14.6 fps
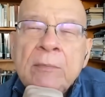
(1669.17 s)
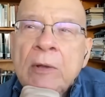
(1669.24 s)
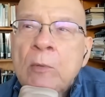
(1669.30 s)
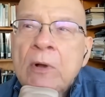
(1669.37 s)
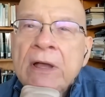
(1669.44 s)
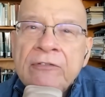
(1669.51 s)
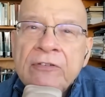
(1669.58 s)

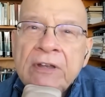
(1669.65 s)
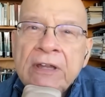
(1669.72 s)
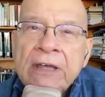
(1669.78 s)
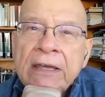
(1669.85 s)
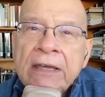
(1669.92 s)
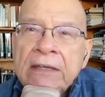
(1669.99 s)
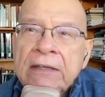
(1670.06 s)
my wife and
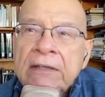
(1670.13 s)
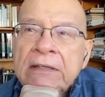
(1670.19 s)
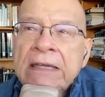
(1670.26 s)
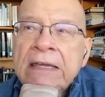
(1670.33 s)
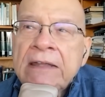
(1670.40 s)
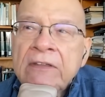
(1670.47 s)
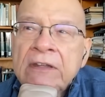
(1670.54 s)
I,
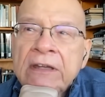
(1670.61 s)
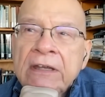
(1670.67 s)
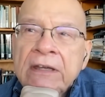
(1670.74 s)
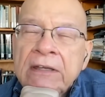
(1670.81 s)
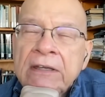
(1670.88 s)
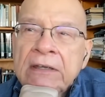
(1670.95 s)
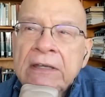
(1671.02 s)
Kathy and
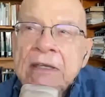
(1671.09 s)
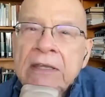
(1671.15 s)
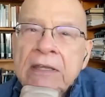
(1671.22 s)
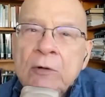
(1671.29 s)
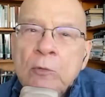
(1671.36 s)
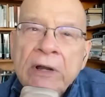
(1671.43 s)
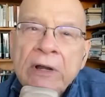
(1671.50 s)
I,
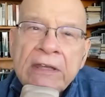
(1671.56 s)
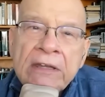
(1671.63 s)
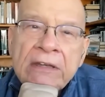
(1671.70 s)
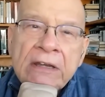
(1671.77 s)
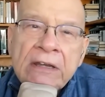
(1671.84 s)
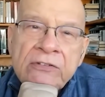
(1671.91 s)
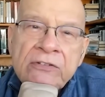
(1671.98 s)

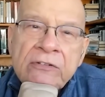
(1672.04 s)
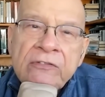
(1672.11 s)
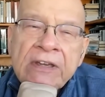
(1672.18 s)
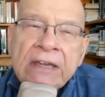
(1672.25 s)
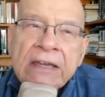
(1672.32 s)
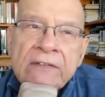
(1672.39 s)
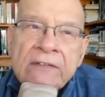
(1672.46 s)
recognized the
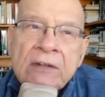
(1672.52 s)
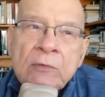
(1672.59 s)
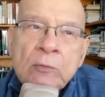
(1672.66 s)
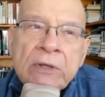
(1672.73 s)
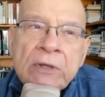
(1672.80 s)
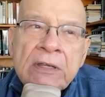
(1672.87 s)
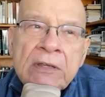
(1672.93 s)
fact
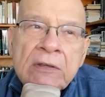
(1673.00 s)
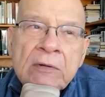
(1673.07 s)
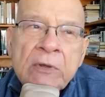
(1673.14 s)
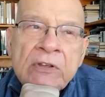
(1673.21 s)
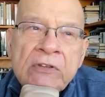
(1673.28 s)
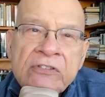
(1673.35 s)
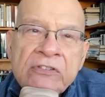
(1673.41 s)
that we
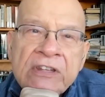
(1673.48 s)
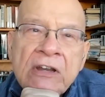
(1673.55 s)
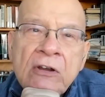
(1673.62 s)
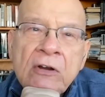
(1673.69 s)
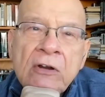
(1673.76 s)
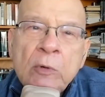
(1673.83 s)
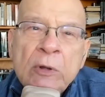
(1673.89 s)

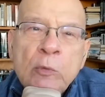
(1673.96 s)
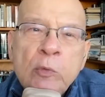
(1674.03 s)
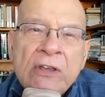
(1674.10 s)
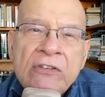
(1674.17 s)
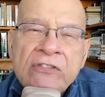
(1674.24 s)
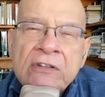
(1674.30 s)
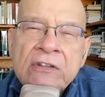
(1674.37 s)

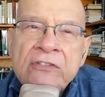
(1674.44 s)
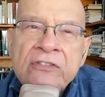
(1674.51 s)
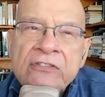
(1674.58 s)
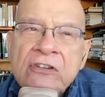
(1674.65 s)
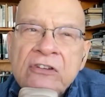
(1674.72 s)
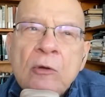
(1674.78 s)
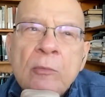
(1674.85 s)
rested
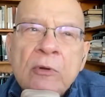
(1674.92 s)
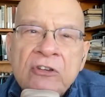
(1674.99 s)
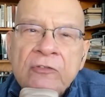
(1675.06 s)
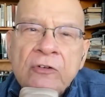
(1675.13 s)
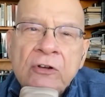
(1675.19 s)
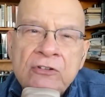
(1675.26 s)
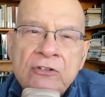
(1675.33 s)
so
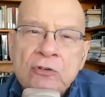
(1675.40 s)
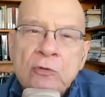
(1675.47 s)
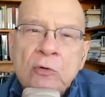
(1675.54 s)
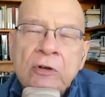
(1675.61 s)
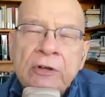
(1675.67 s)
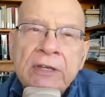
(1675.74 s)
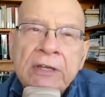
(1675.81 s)
much of our
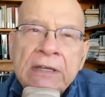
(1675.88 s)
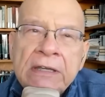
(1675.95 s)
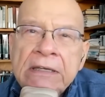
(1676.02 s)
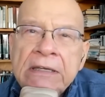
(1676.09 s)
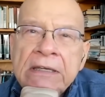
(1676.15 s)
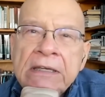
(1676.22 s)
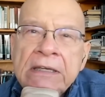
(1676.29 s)
joy
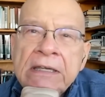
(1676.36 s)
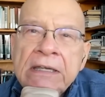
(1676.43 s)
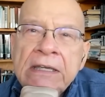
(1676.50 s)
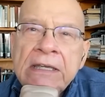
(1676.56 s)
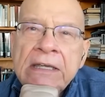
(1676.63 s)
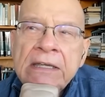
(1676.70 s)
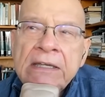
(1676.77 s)

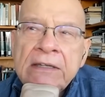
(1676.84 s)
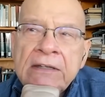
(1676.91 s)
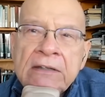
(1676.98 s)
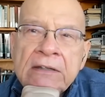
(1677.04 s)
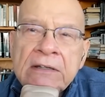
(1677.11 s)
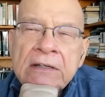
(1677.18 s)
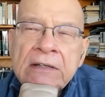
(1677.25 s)

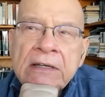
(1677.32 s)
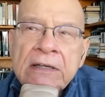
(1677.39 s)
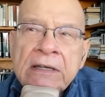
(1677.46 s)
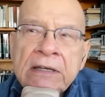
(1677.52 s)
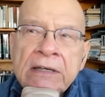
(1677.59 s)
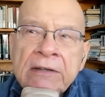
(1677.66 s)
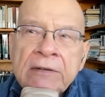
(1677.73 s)
in
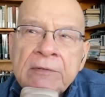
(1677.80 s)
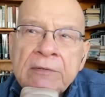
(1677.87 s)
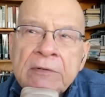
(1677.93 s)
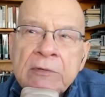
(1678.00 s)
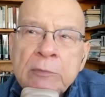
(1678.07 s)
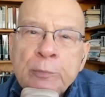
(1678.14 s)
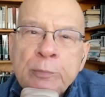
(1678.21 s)

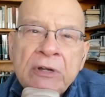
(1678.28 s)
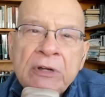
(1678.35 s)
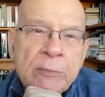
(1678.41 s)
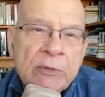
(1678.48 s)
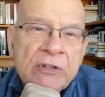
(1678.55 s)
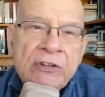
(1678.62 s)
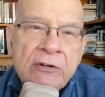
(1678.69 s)

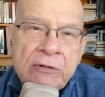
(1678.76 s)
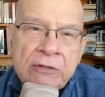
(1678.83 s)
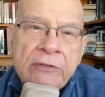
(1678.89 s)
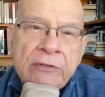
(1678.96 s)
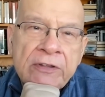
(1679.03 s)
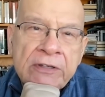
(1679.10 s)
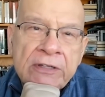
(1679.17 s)
pretty
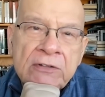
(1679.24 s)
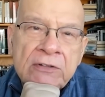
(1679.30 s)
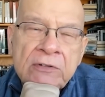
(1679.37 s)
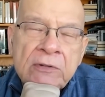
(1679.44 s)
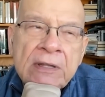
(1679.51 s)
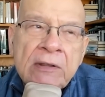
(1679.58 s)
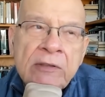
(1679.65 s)
material
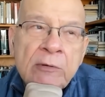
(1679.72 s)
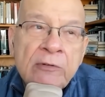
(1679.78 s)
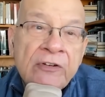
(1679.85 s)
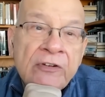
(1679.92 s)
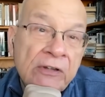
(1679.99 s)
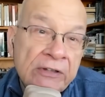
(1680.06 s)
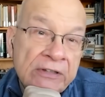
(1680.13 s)
things, and they were
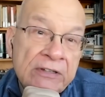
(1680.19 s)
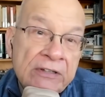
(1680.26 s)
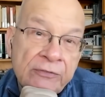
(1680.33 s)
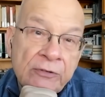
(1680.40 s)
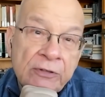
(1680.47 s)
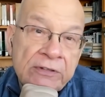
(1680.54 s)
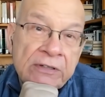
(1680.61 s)
fairly
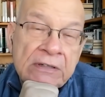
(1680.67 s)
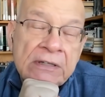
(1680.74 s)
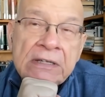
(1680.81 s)
different.